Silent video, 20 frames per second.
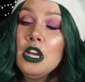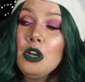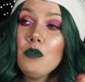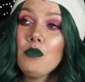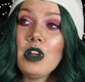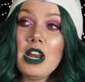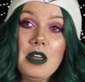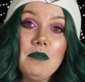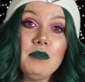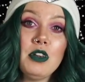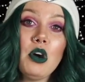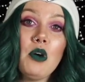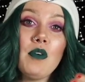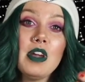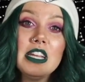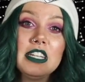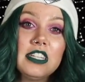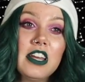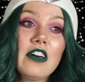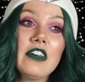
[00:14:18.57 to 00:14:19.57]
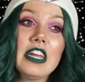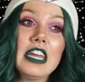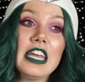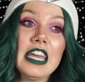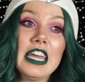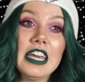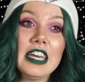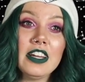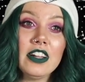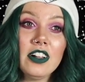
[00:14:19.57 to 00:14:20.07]
When I'm going down a
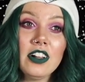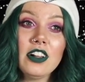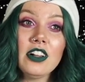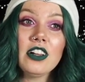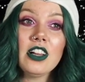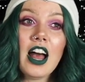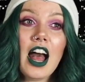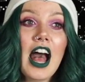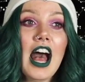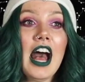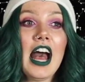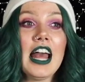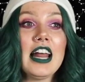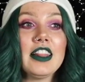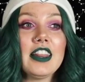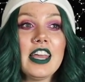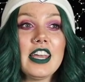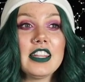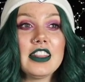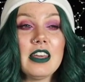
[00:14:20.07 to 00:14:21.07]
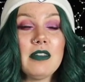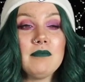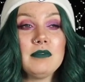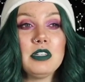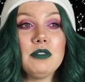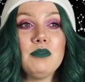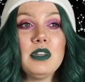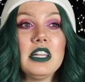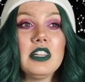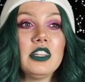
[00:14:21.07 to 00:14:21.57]
hill, I like them
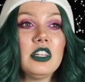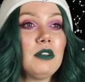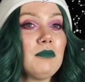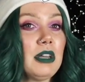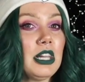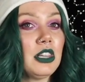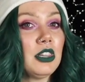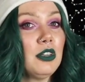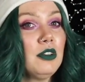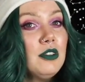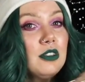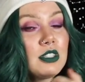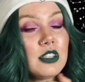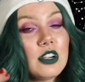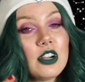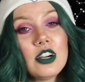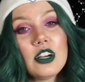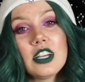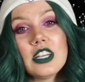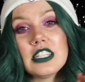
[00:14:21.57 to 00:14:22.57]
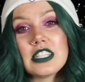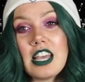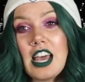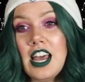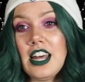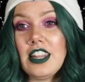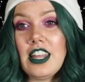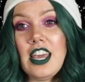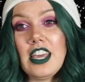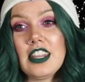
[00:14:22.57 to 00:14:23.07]
to be a little bit looser because
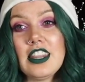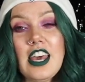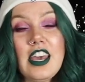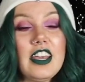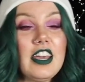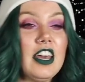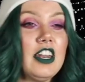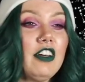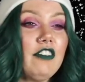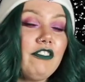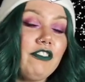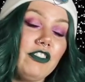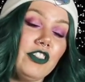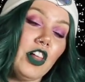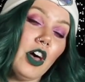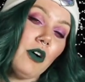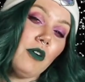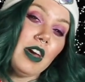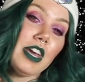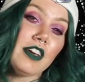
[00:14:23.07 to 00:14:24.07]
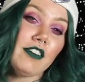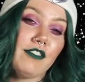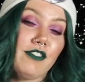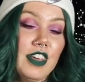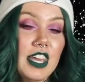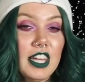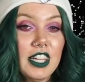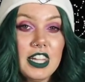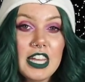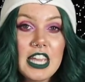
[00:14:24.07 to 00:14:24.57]
I like that kind of flowing
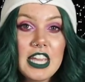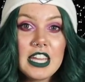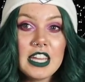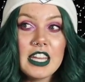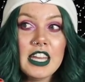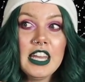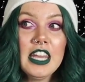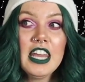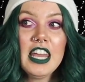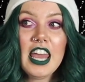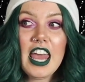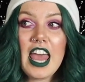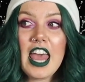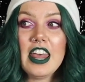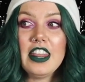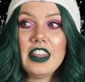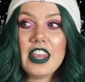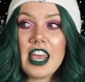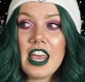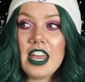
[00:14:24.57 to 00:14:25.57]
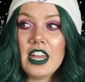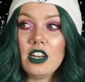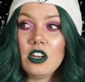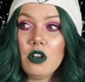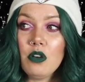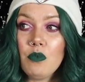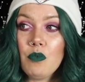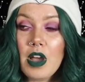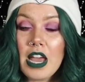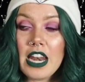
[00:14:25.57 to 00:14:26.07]
feeling. And
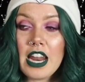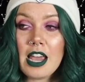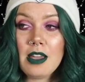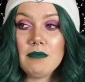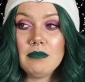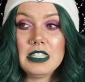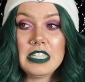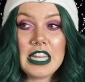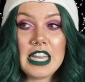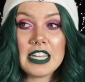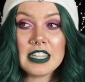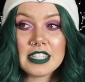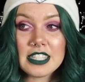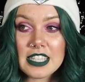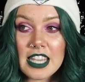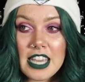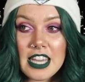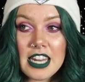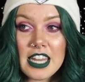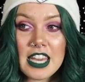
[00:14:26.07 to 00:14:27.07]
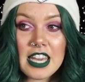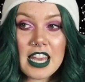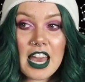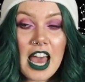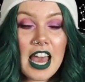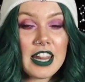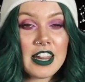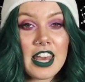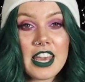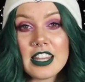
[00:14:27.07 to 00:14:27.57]
then when I'm dance skating,
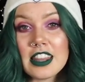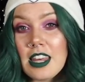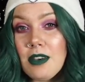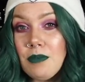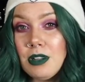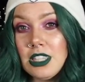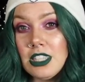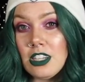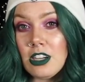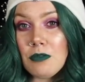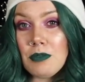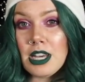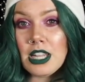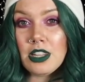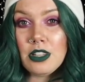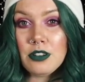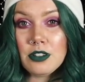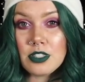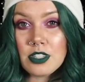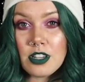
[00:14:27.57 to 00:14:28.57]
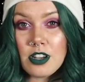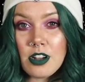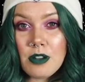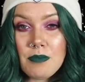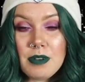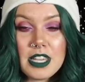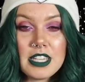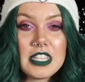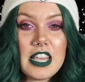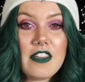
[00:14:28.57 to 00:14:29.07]
I like them a little bit looser
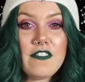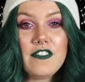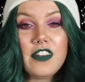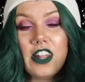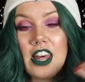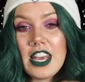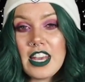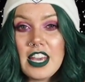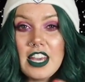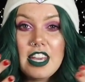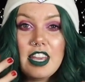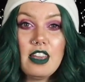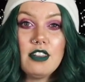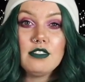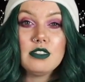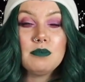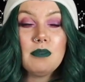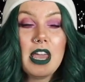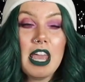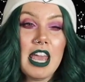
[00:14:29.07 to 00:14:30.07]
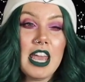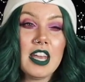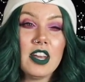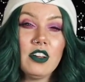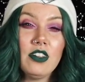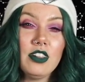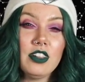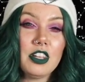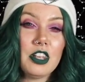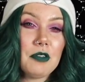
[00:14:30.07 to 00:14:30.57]
because I feel like it gives my
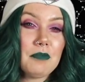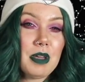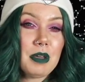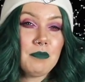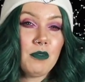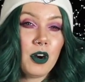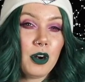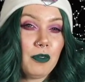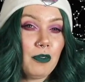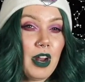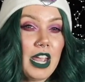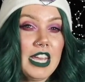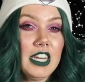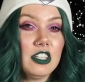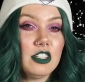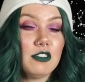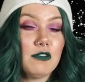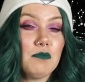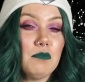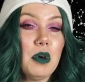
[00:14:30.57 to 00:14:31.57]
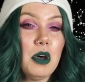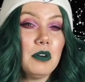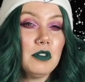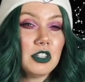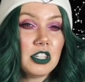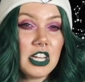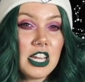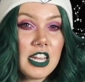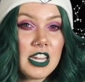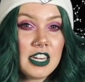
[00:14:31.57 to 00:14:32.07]
ankle a little bit more range of
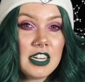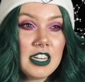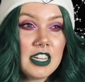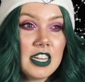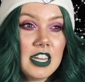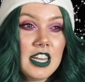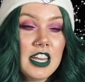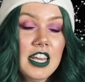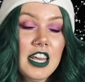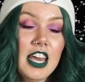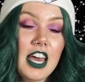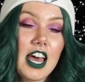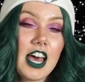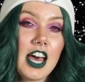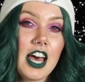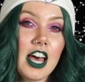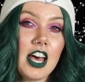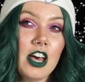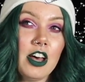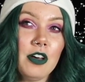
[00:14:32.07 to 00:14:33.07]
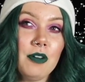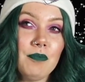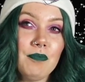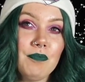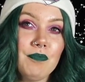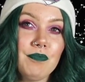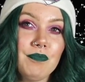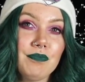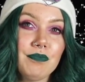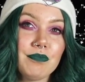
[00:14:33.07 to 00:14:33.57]
motion.
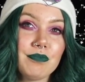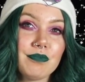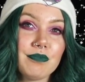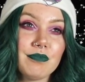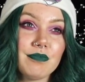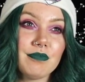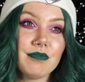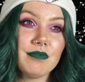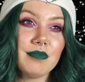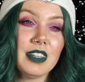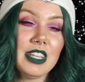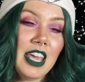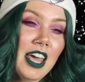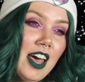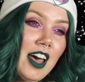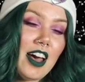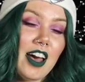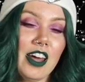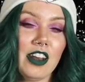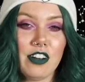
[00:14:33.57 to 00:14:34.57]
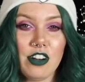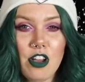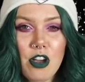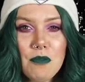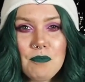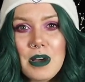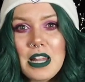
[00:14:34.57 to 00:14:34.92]
Yeah, I don't know.